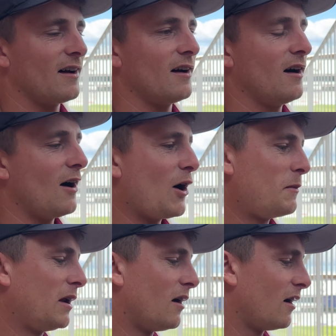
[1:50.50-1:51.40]
I
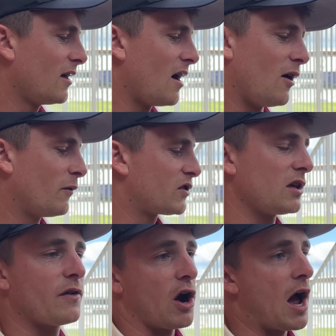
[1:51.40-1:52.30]
mean, uh, yeah,
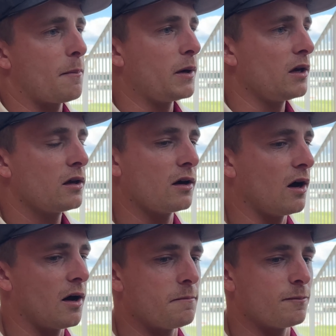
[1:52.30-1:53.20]
obviously very happy.
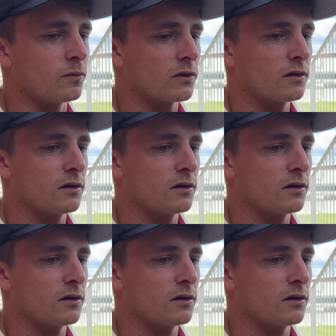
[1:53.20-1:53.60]
Um,